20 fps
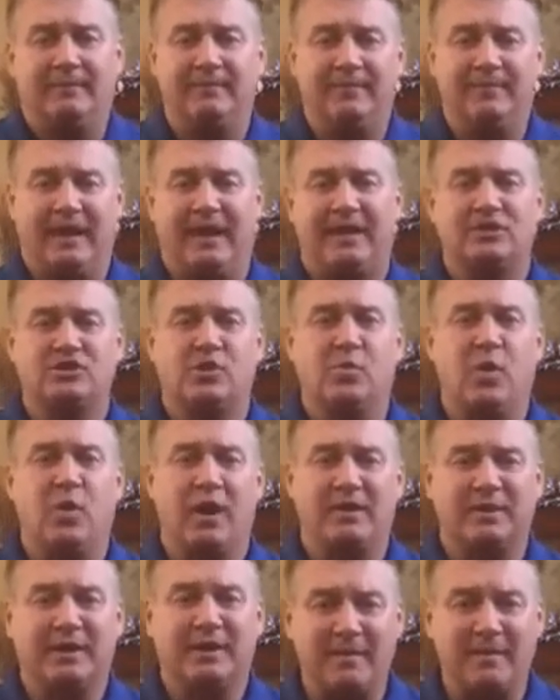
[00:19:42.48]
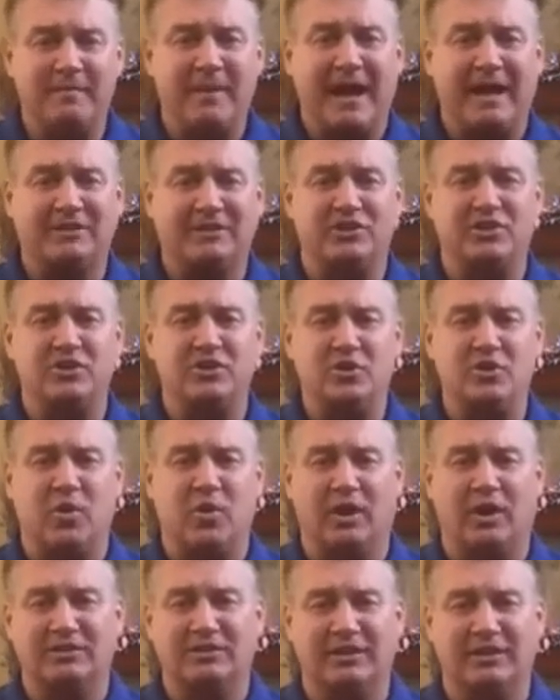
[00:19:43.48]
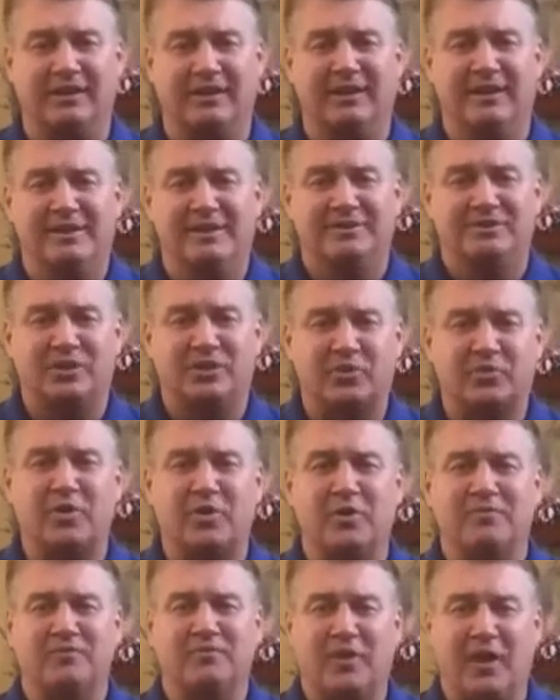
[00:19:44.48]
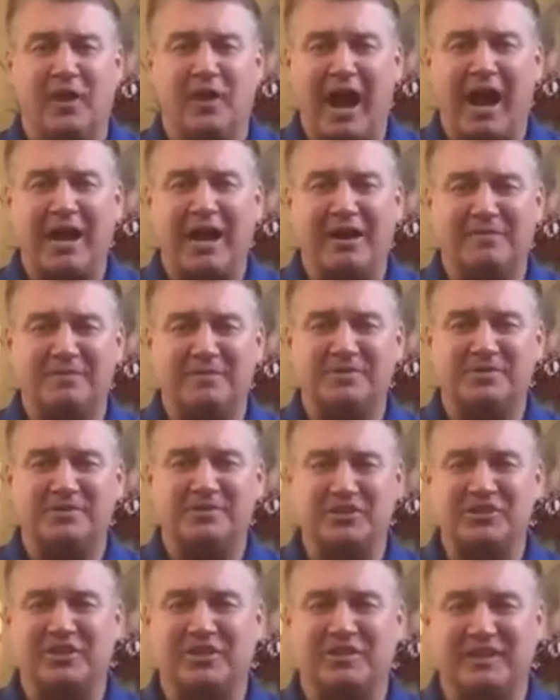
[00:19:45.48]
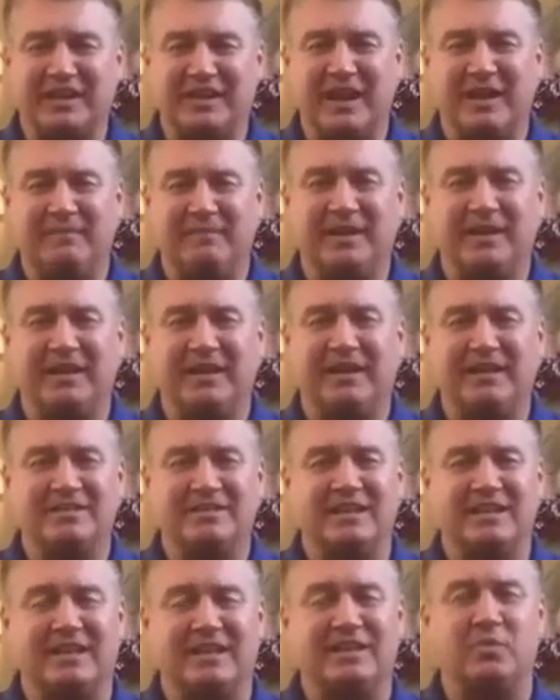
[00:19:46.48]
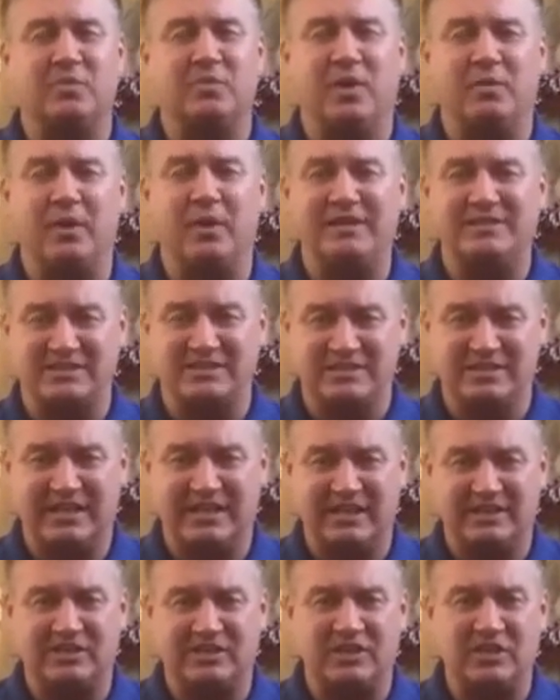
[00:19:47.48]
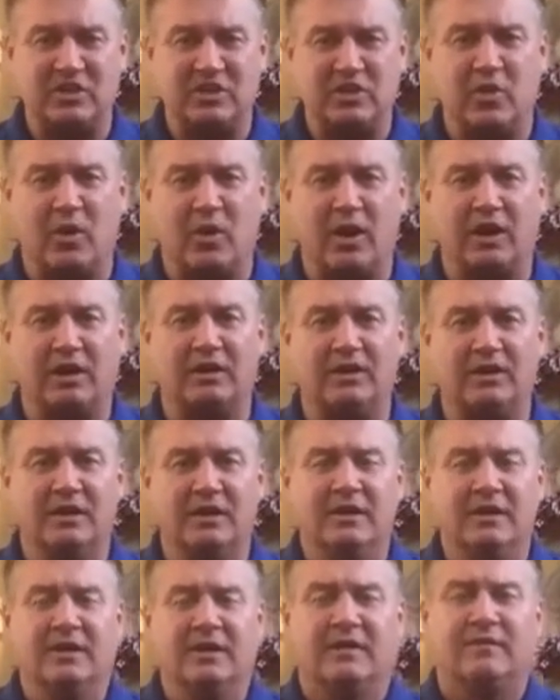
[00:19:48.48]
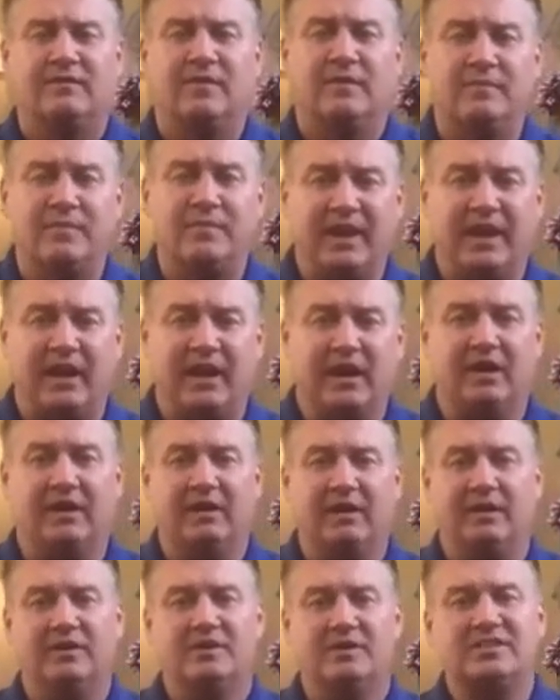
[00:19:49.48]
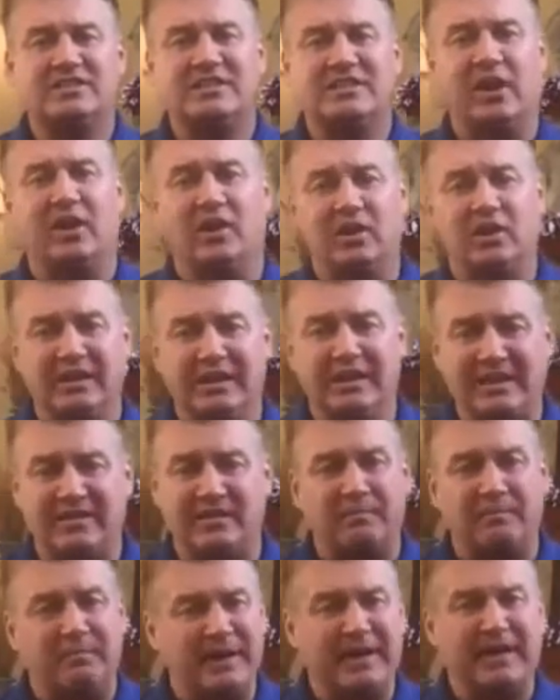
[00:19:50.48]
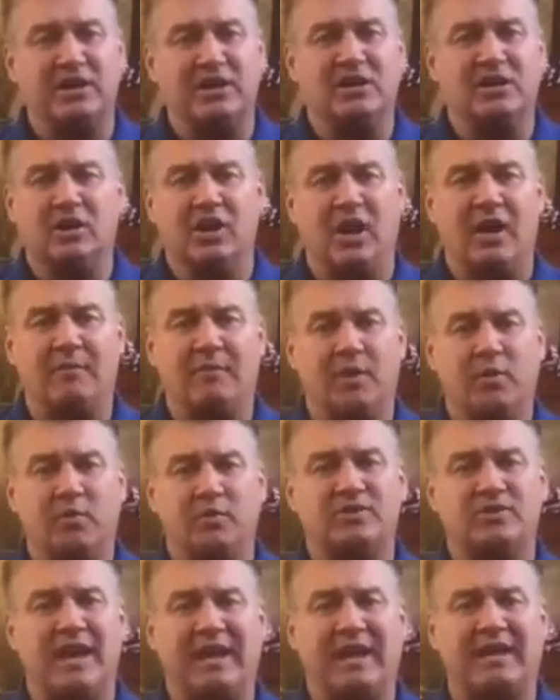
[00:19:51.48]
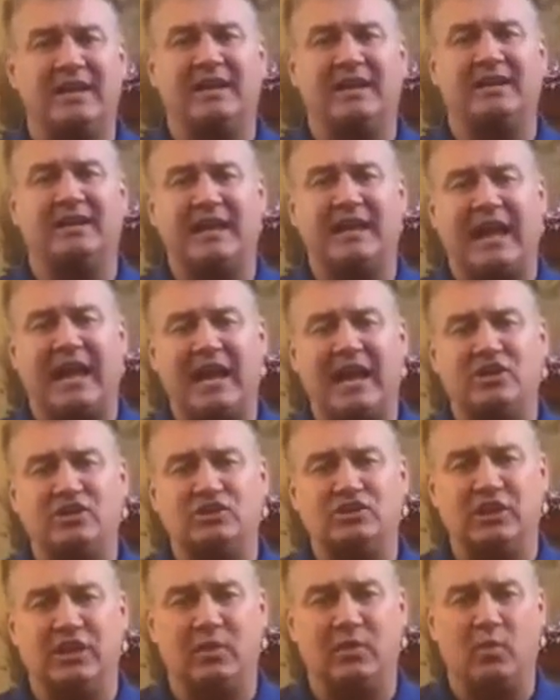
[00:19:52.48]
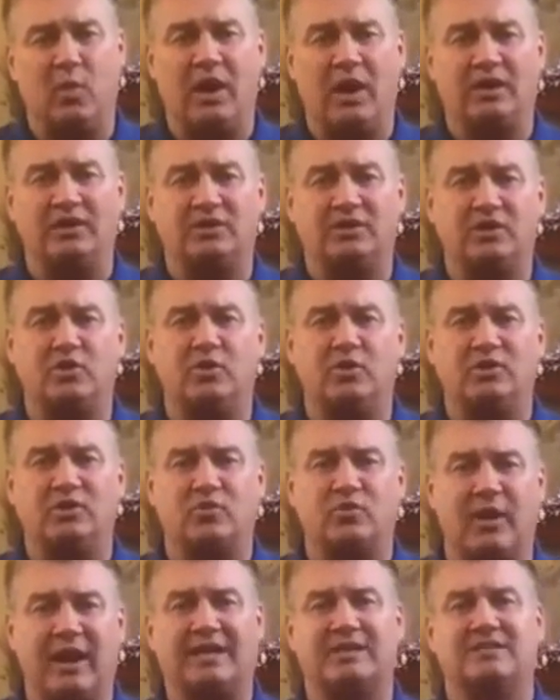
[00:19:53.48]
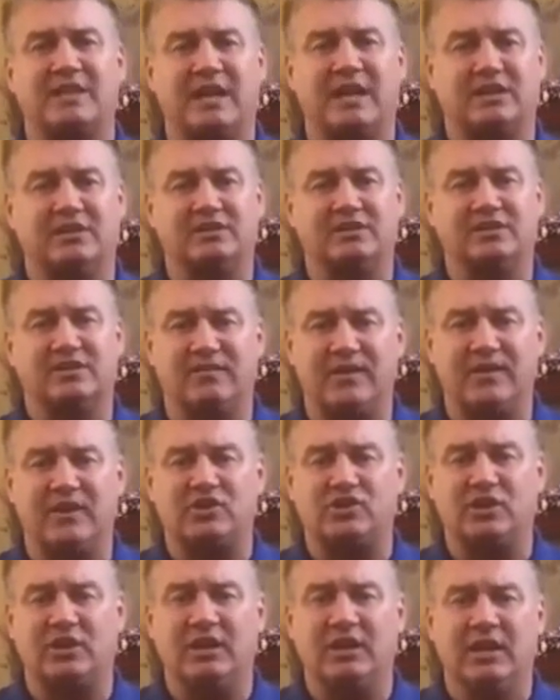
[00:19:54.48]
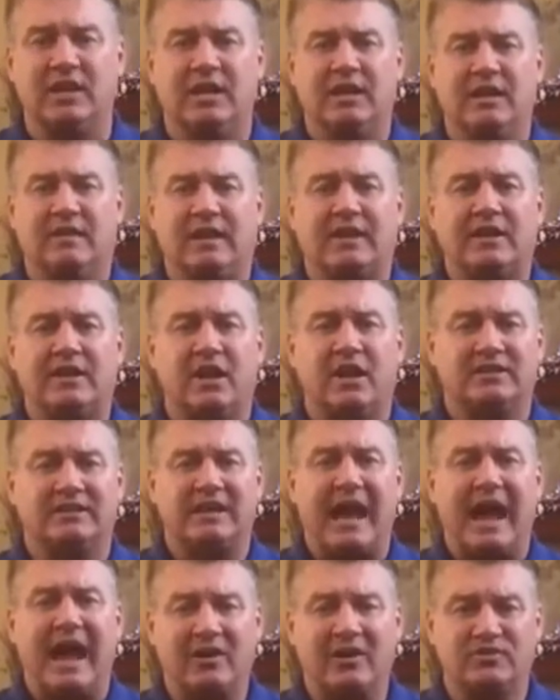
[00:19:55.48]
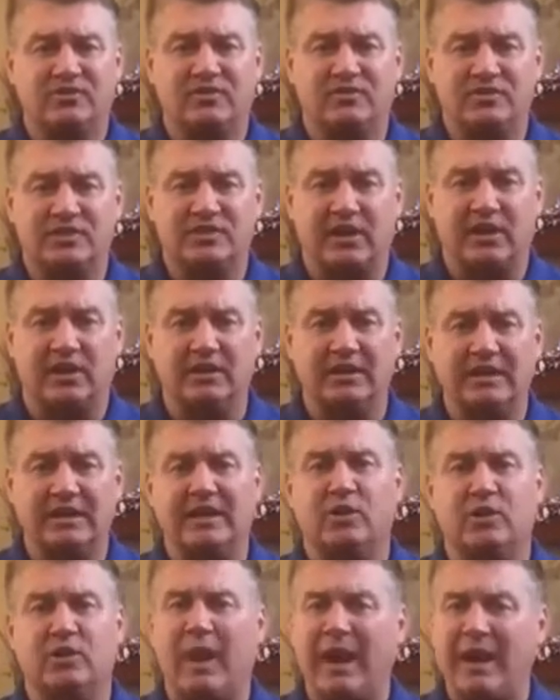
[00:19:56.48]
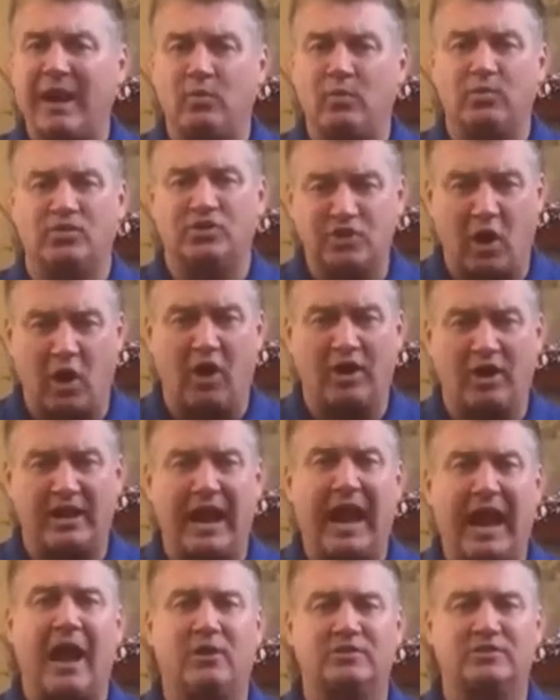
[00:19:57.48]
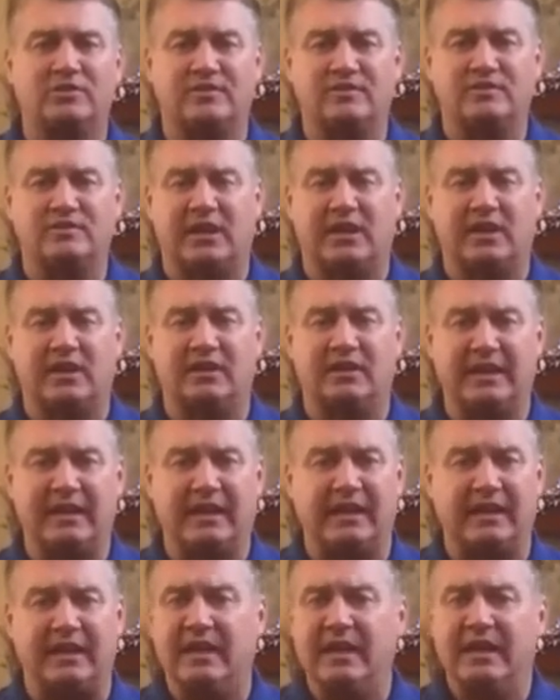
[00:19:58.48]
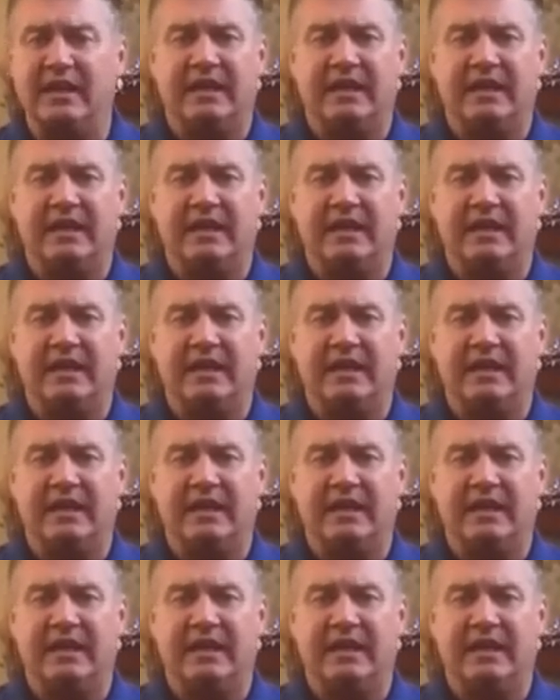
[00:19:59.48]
They actually wanted him to come back to New York to groom for a higher position in the company, and he said he didn't want to raise his kids in New York. From there, Sara Lee, the big conglomerate, was headed into Asia and wanted to do a direct sales division. They called it House of Sara Lee. Grant started House of Sara Lee.